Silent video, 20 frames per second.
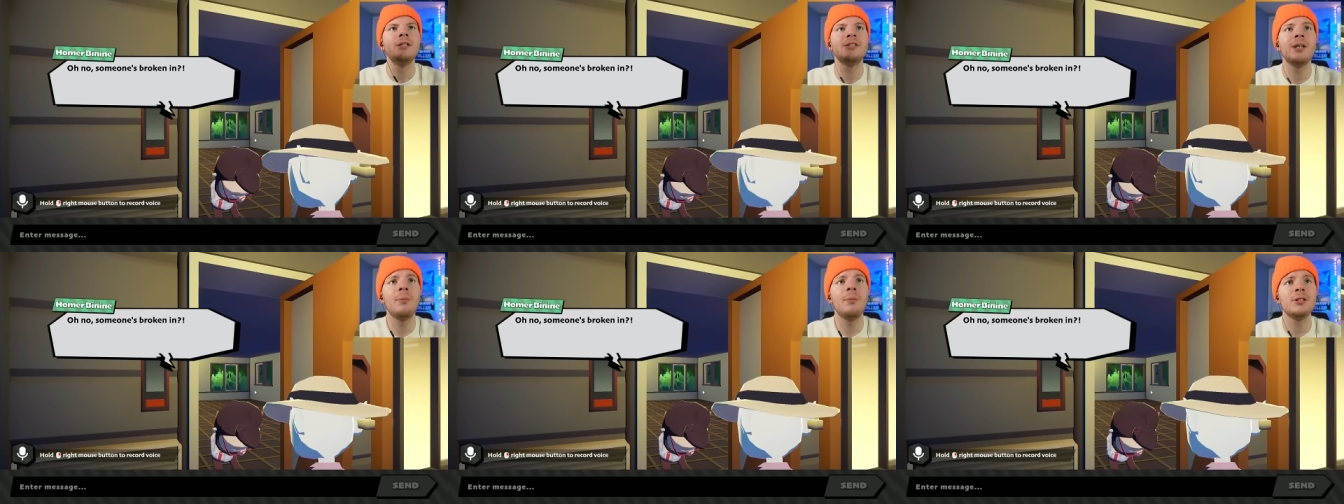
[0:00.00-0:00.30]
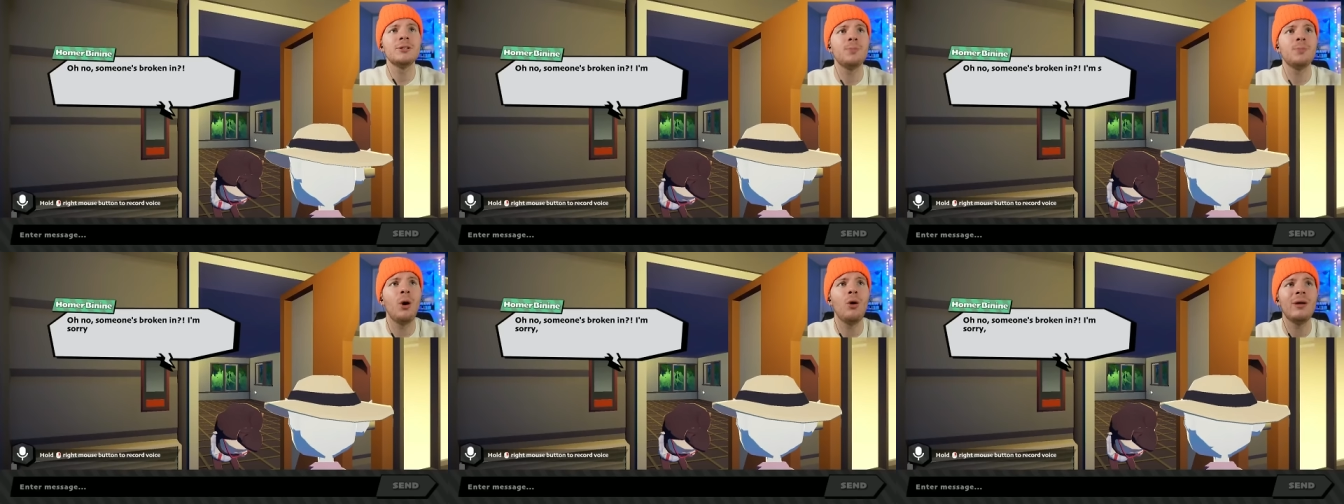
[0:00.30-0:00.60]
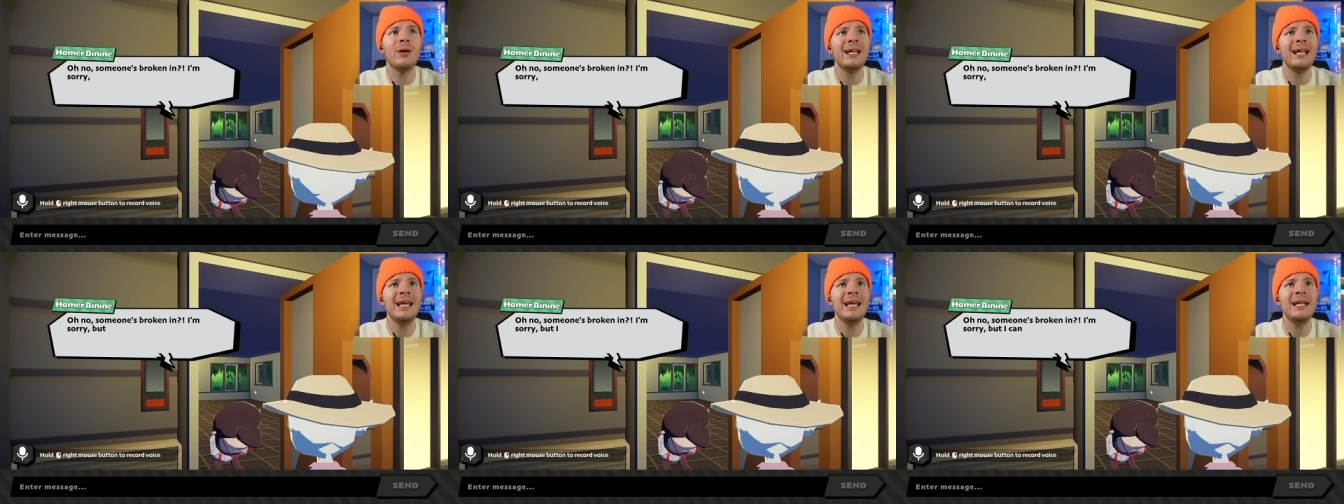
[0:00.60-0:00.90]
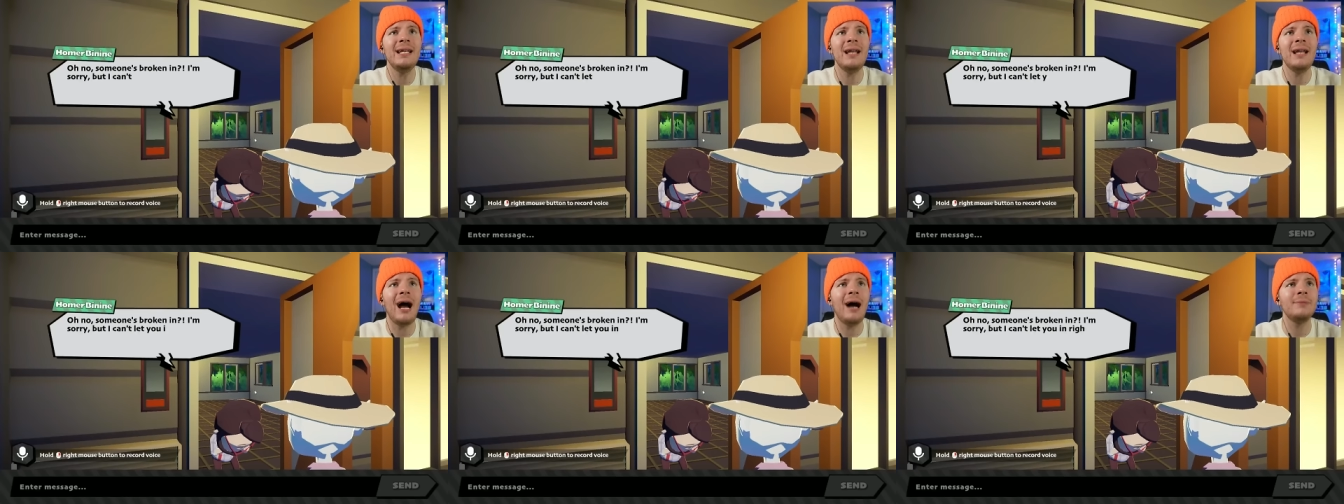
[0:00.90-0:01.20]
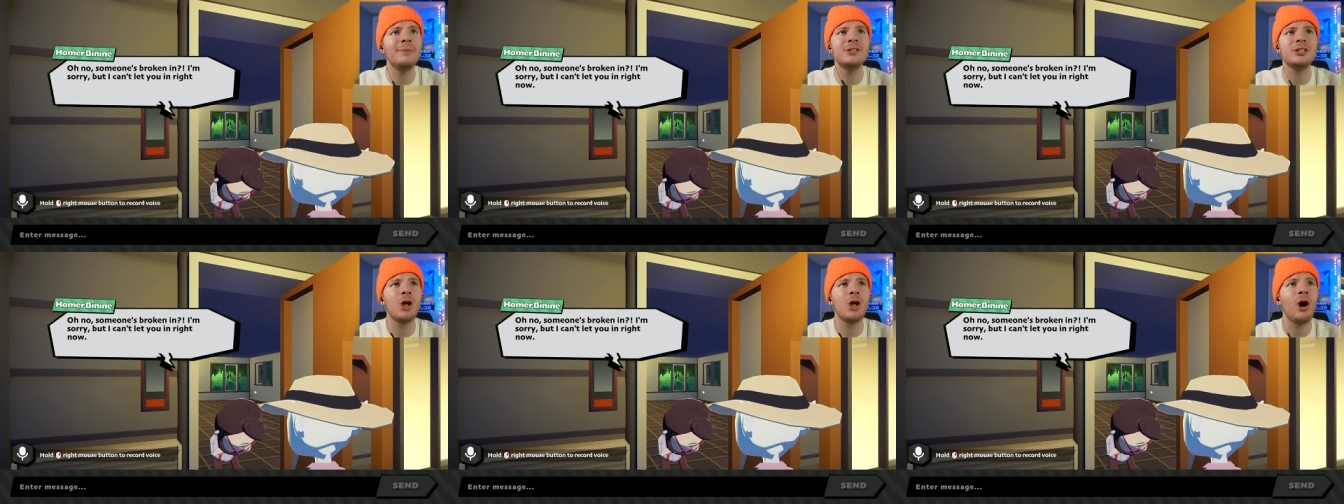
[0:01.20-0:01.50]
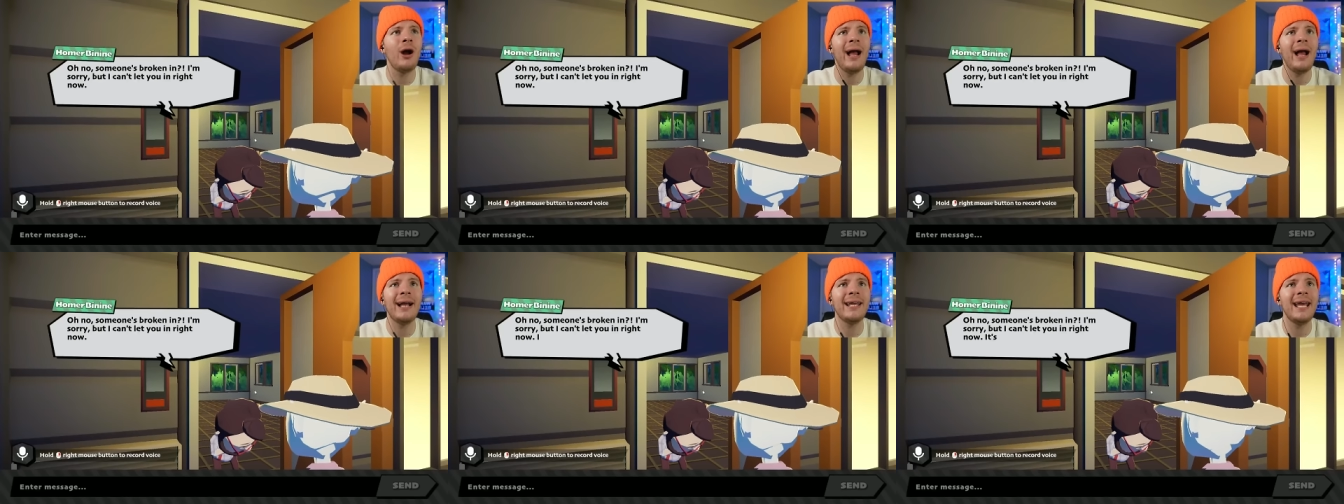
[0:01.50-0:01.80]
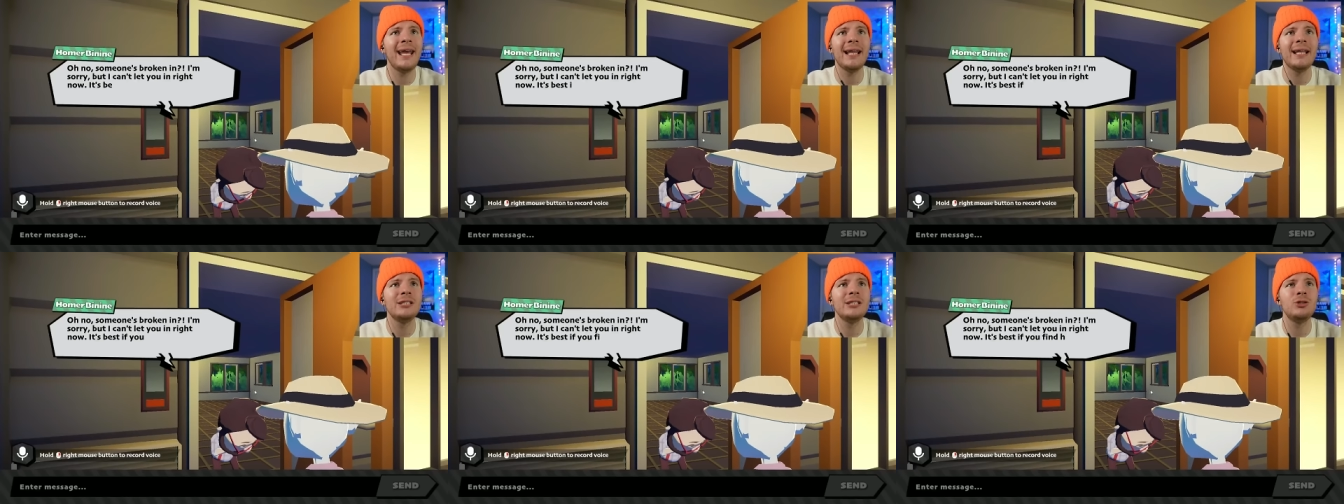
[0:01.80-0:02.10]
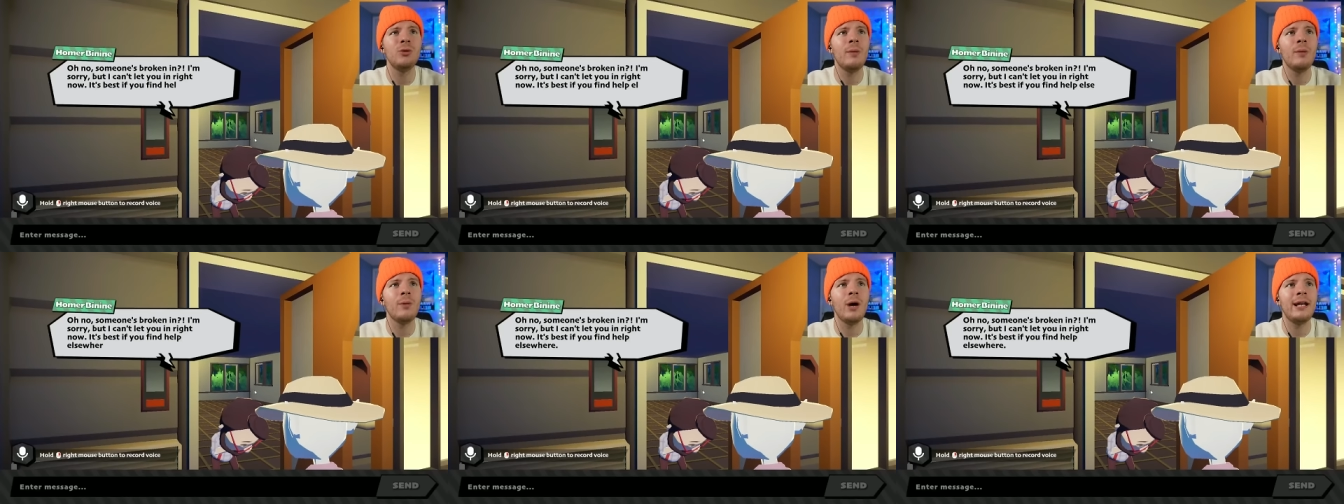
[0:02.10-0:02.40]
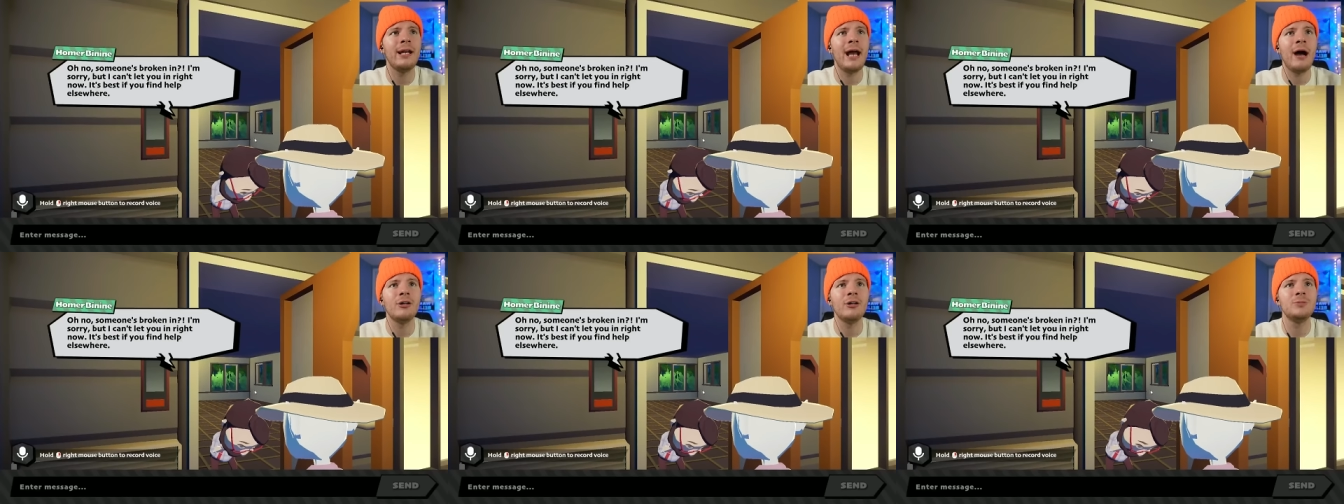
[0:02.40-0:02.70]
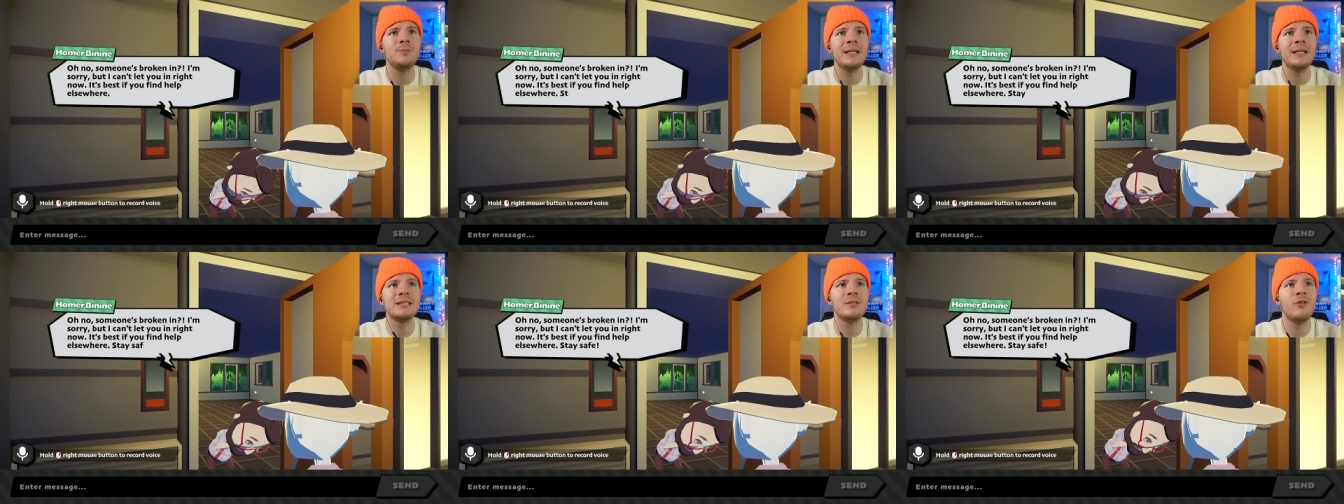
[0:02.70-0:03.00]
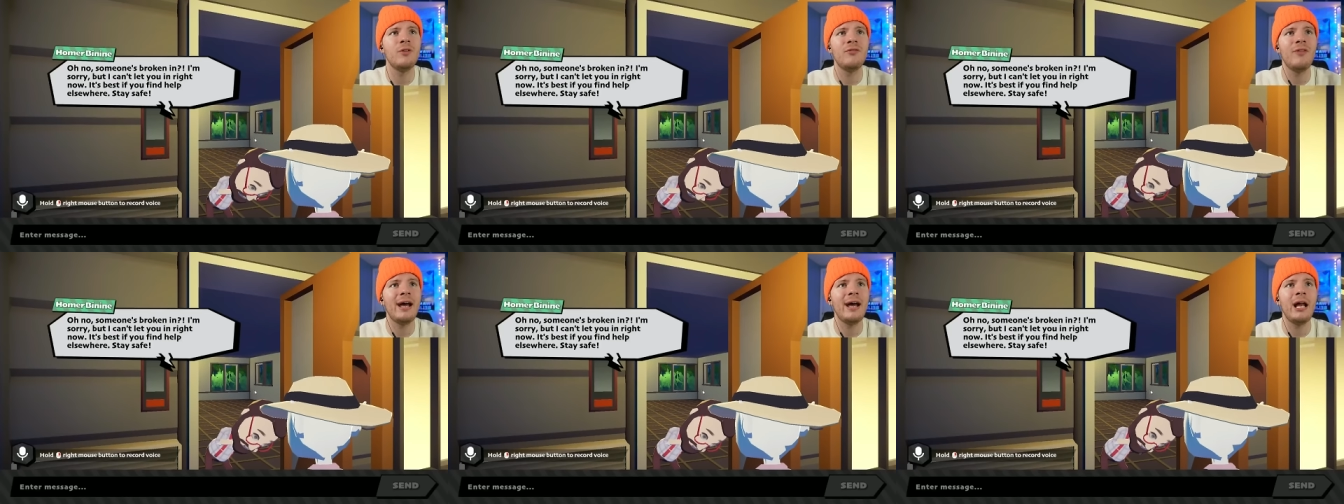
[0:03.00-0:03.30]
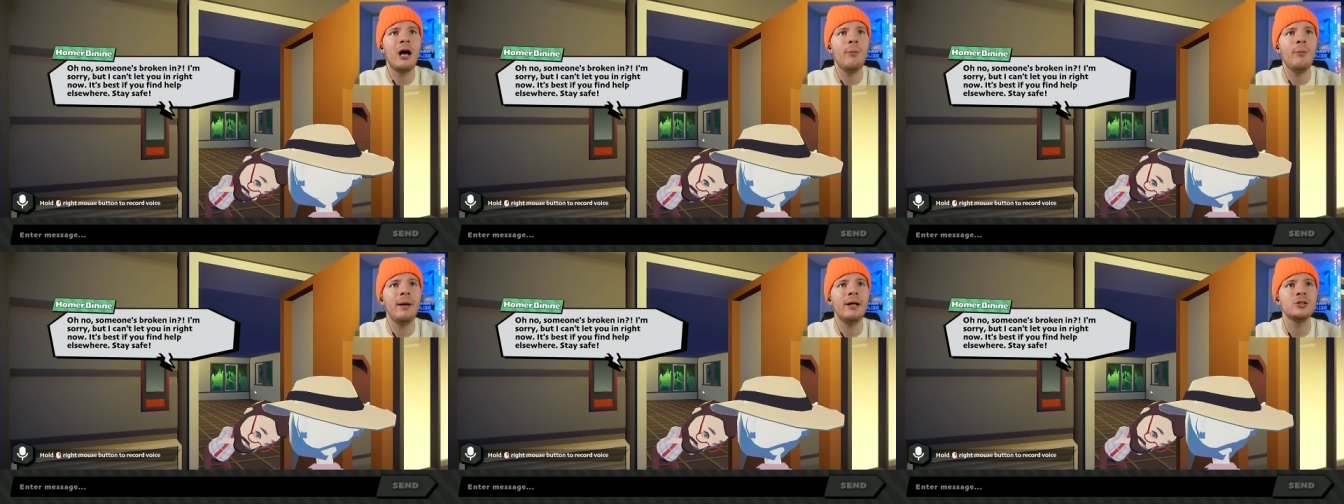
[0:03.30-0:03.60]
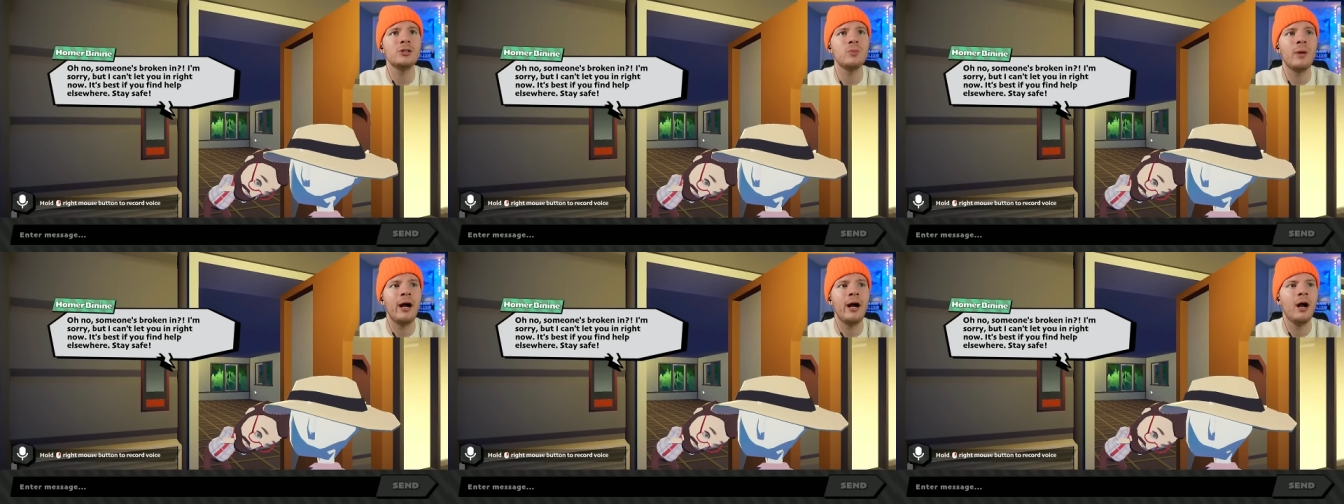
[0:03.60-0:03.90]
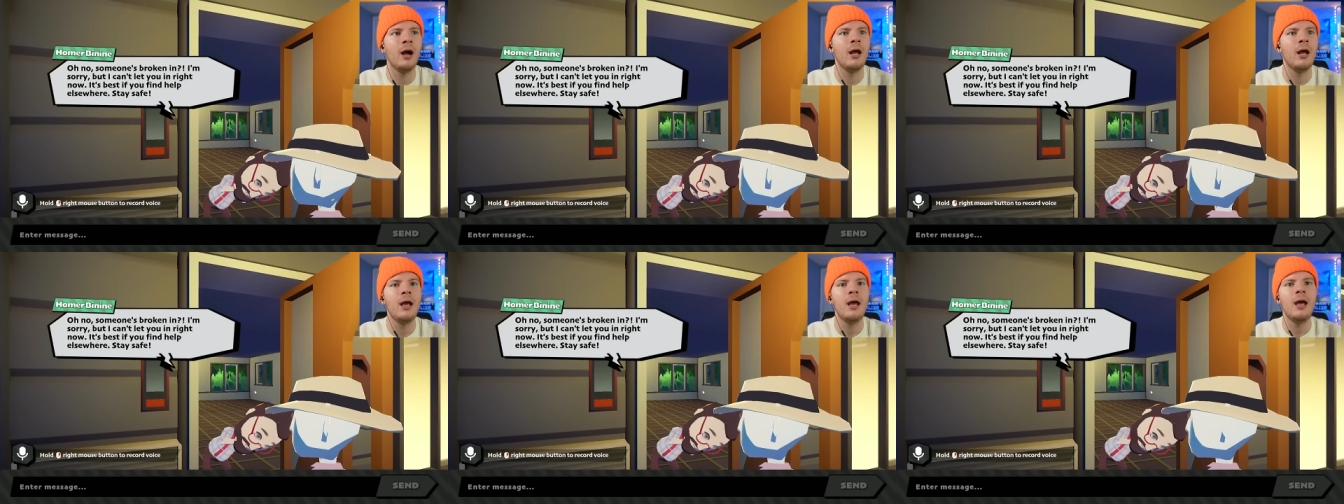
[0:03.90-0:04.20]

Someone's broken in? I'm sorry, I can't let you in right now. It's best if you find help elsewhere.